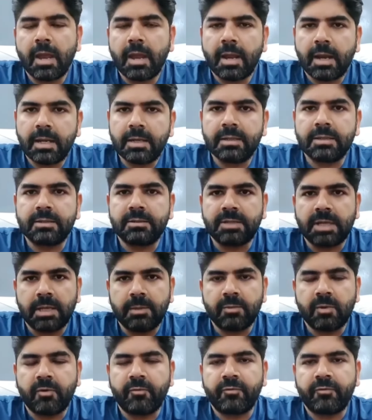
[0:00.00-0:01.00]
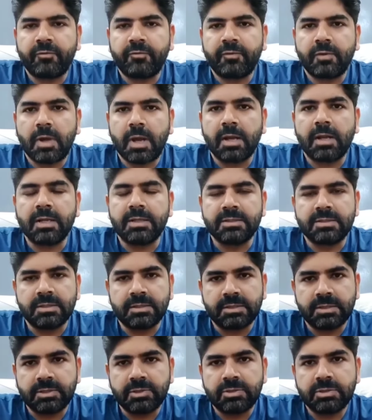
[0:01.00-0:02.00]
At the time of a
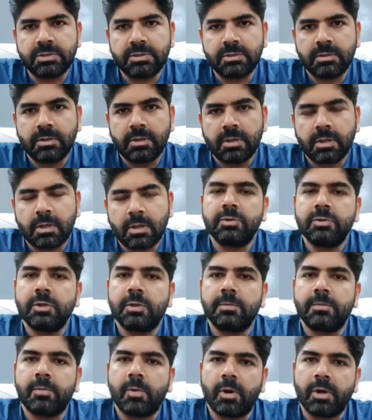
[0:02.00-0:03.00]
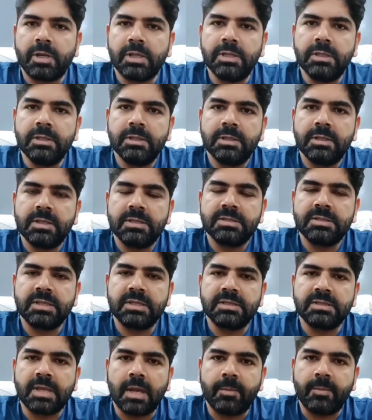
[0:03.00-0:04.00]
consultation, your body is
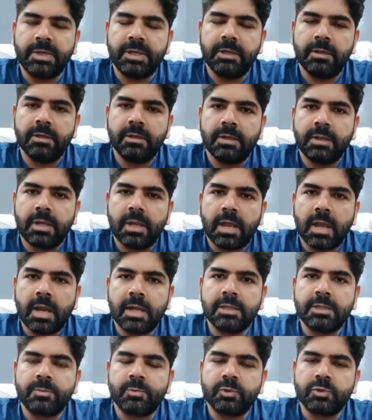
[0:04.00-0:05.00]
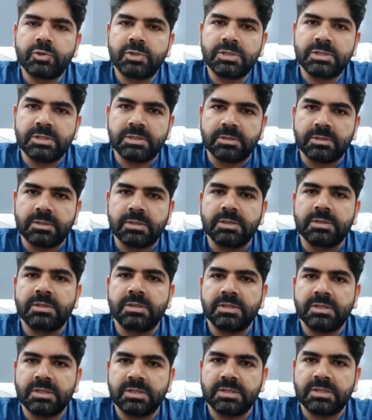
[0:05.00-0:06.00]
examined and the procedures
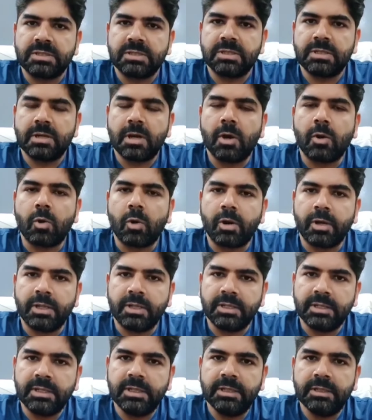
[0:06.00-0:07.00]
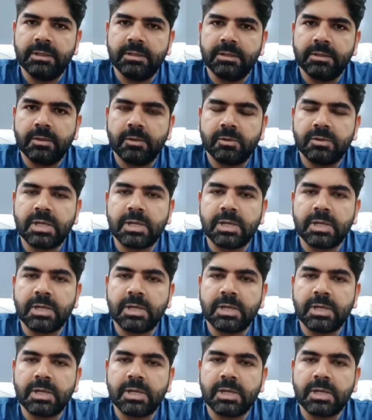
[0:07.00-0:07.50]
suggested accordingly